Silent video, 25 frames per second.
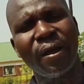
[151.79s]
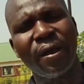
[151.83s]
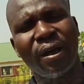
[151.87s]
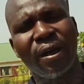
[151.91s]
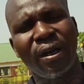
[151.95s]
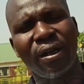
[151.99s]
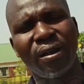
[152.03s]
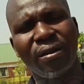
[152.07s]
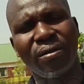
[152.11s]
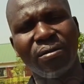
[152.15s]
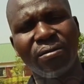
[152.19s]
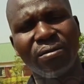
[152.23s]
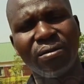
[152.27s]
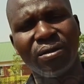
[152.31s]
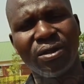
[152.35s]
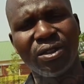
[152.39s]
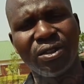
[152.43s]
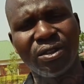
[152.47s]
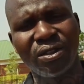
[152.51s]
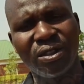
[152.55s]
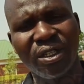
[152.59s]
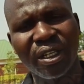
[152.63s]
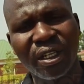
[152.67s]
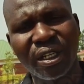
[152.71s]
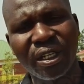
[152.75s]
and
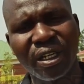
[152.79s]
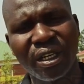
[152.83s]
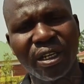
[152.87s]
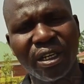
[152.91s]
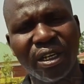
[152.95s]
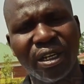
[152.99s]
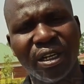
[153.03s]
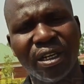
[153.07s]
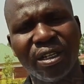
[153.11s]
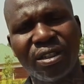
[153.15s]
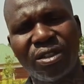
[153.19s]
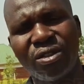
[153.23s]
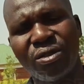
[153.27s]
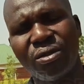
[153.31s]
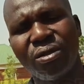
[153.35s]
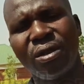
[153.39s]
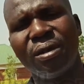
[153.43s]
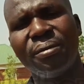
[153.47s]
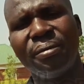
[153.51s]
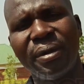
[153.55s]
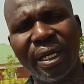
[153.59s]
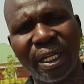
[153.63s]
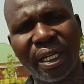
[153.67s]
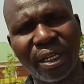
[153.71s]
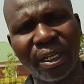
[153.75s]
sticking taking her to
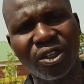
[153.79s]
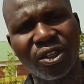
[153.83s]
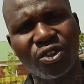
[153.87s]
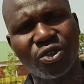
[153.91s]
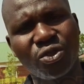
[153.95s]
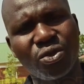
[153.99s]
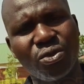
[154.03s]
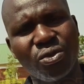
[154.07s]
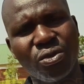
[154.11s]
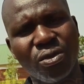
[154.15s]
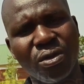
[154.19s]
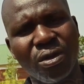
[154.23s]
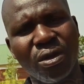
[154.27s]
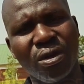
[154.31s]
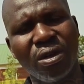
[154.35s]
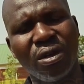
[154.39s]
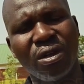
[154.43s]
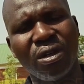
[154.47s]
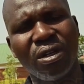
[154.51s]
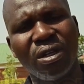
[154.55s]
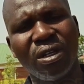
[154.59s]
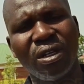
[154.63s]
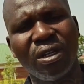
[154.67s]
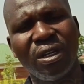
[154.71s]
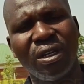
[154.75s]
a better school.
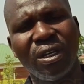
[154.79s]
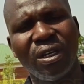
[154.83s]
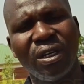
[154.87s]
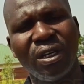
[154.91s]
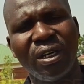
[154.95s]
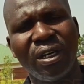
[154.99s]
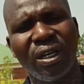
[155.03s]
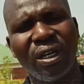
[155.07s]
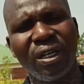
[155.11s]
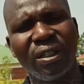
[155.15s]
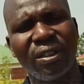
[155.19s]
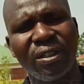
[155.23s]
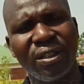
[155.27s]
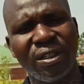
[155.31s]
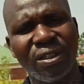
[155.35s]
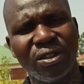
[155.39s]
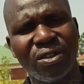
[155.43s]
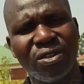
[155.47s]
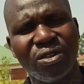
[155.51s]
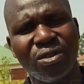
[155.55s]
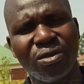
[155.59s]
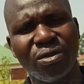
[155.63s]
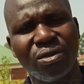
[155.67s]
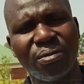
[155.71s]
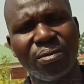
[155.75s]
I
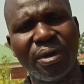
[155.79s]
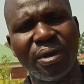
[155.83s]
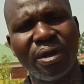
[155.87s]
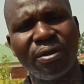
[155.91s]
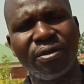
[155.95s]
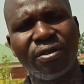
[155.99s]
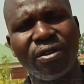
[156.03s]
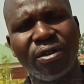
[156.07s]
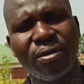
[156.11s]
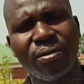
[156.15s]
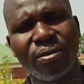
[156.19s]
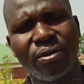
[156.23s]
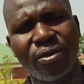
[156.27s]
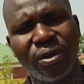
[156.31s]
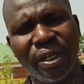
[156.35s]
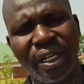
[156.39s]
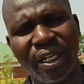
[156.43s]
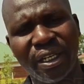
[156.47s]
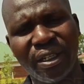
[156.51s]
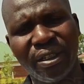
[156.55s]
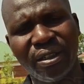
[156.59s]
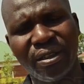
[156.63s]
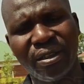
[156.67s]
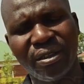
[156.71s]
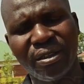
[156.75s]
think she will perform
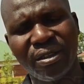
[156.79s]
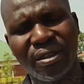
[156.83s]
well.